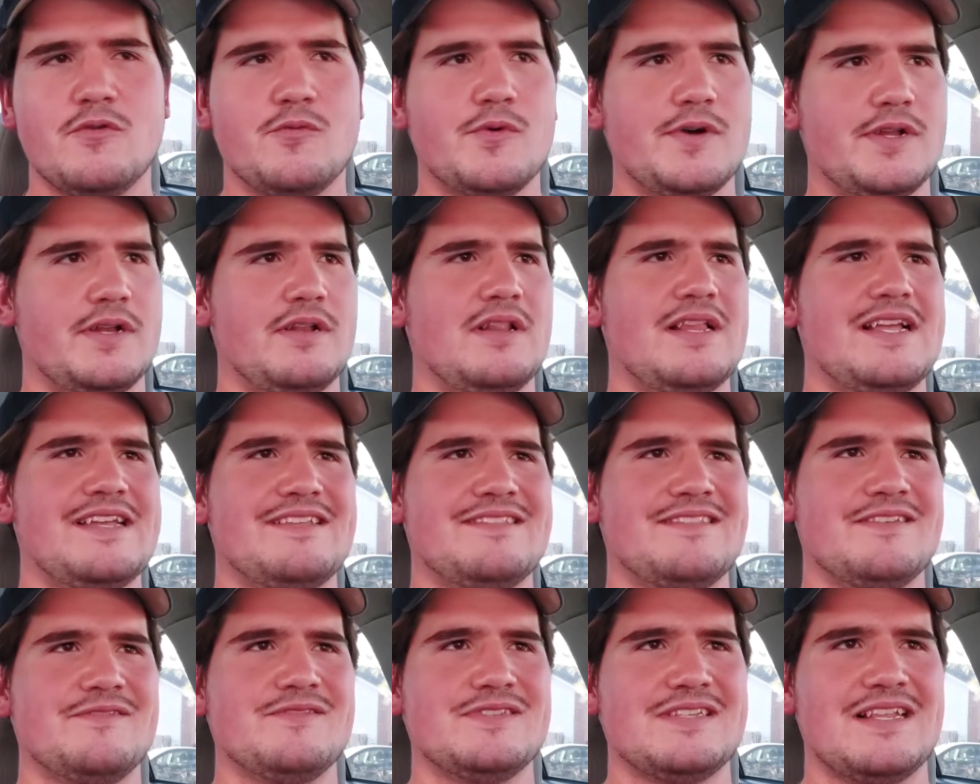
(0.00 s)
I
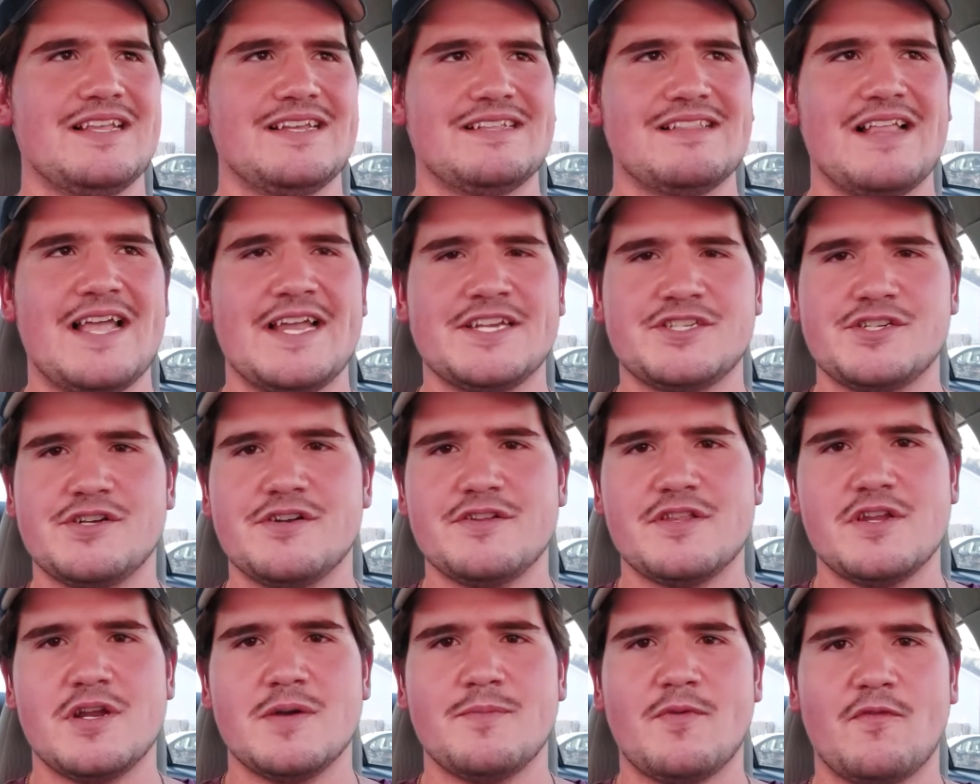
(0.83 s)
think it was like last year,
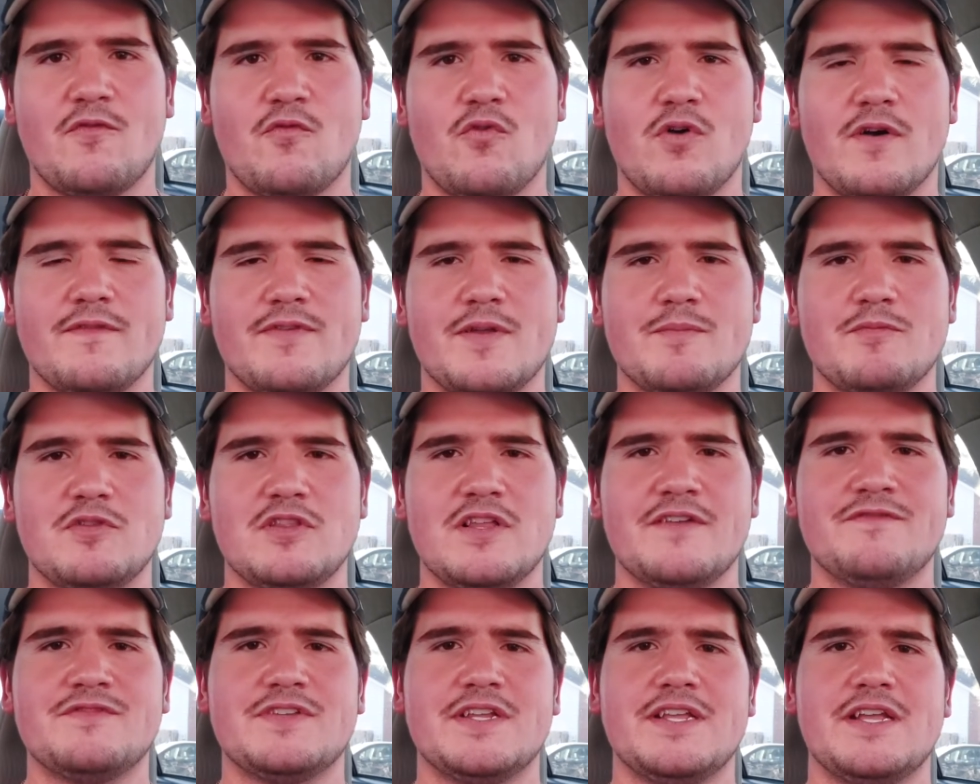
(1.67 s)
the year before, of him
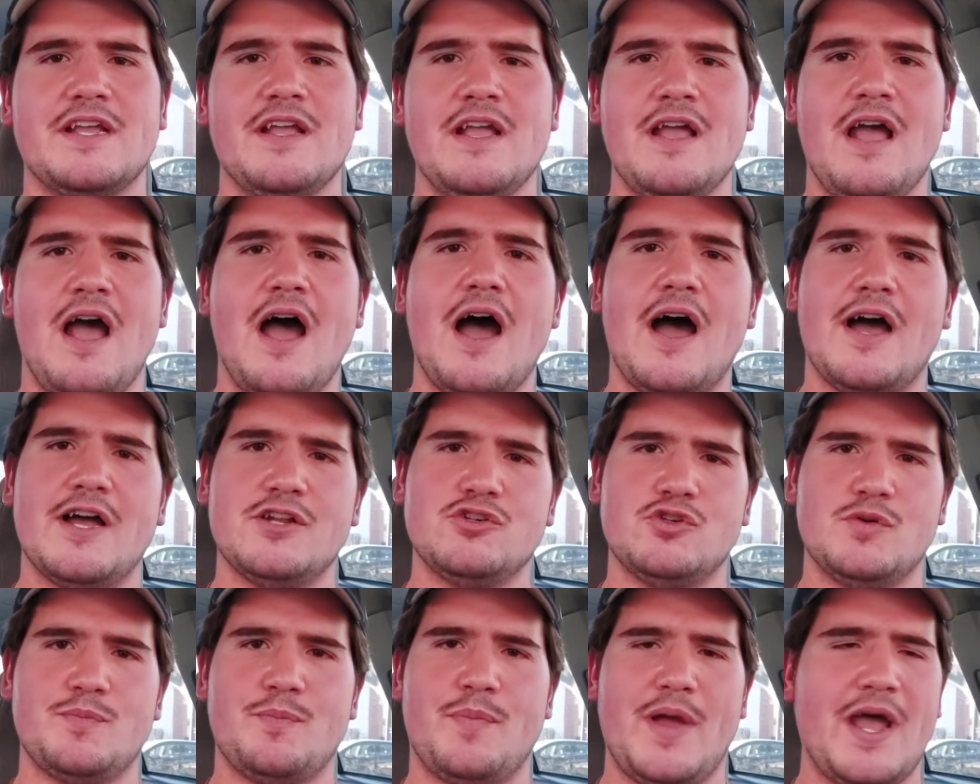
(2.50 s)
lifting a
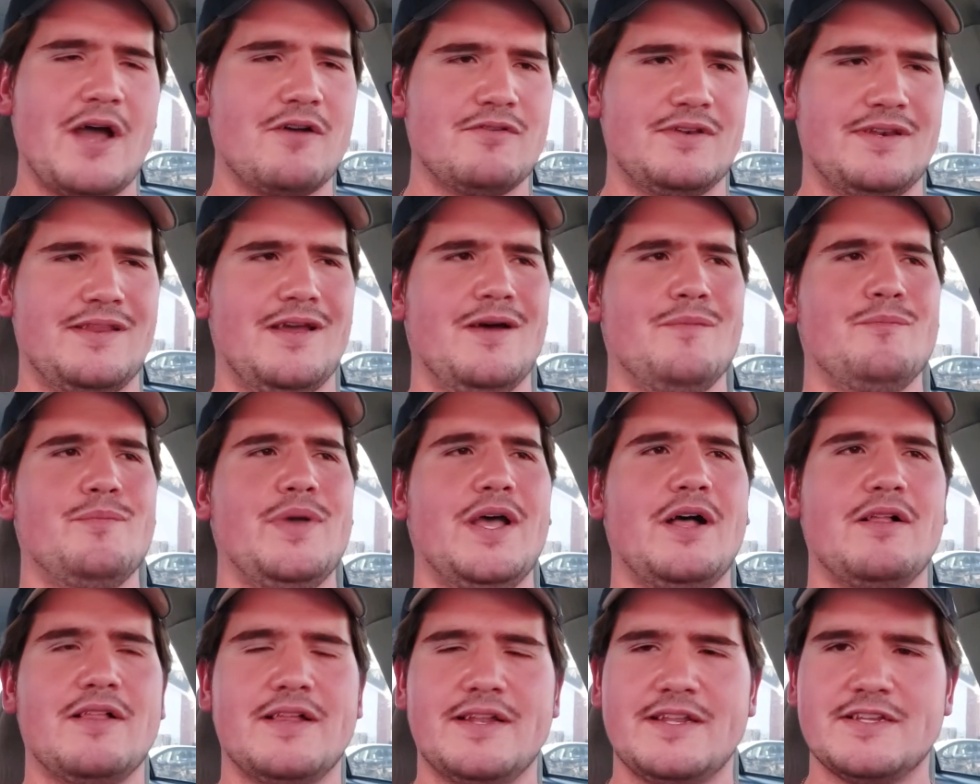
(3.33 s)
100-pound
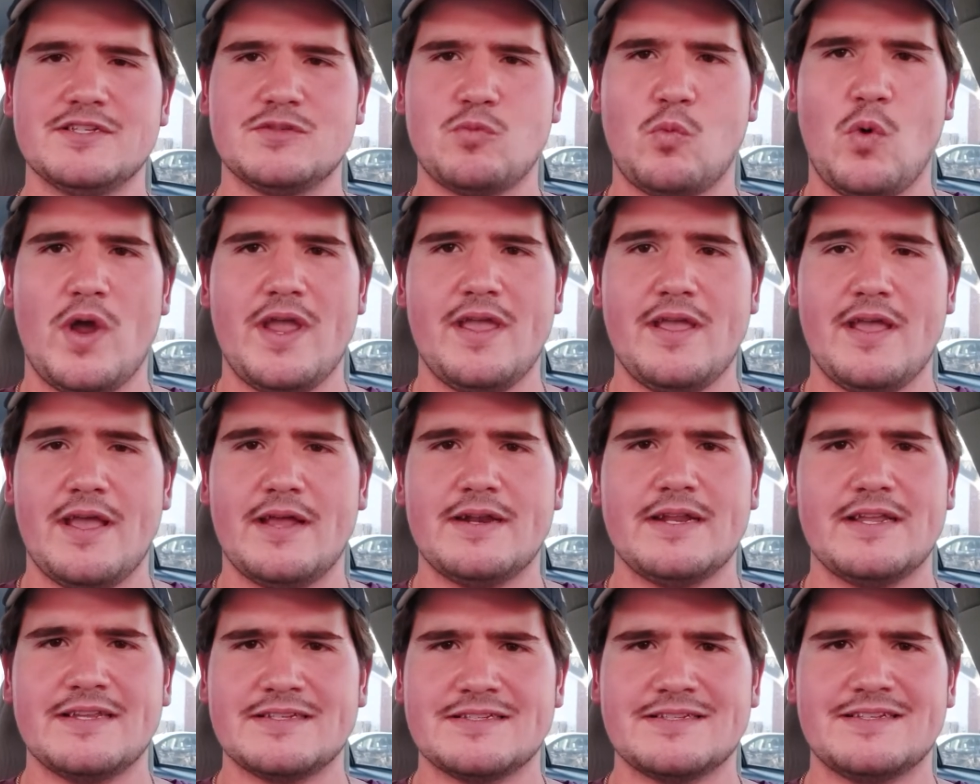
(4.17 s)
dumbbell at his
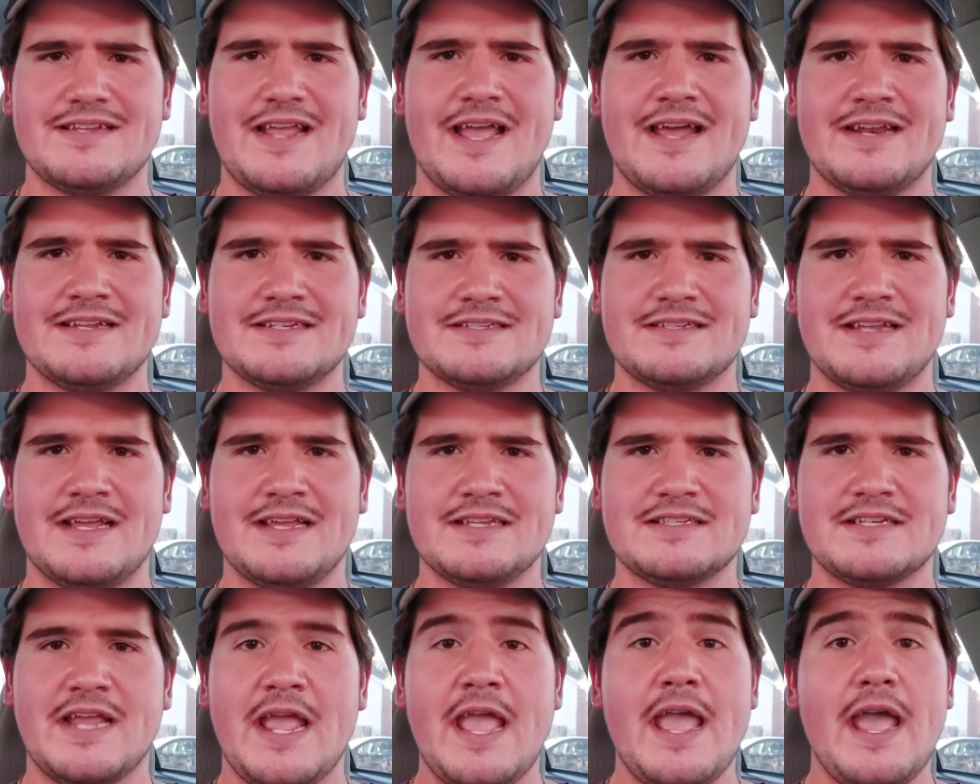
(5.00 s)

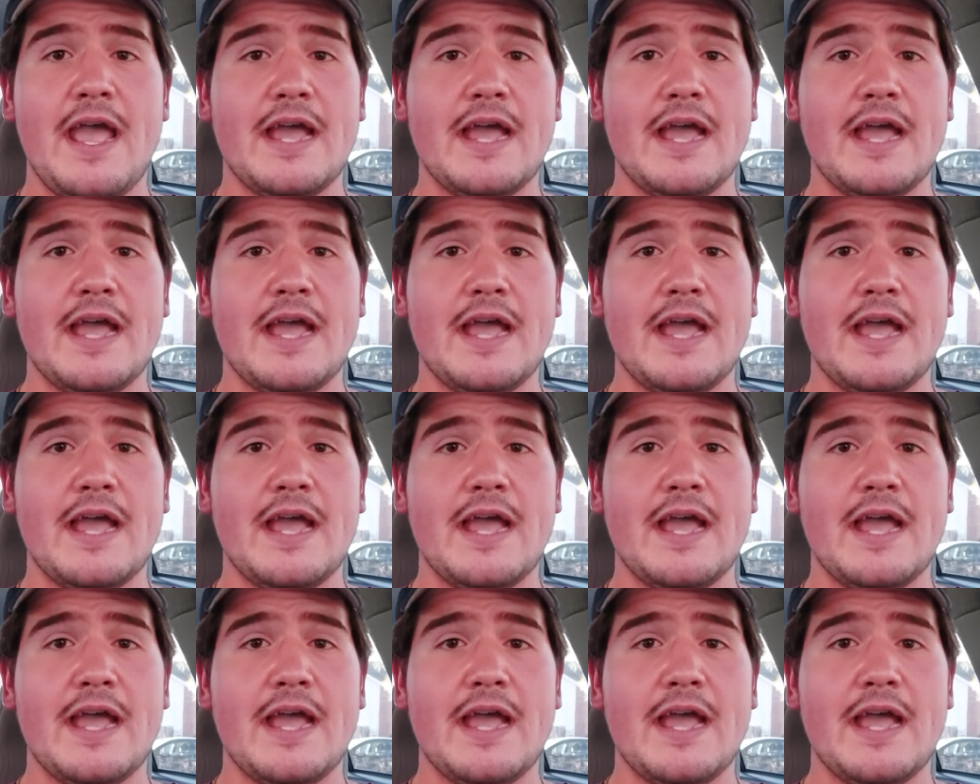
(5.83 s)
desk.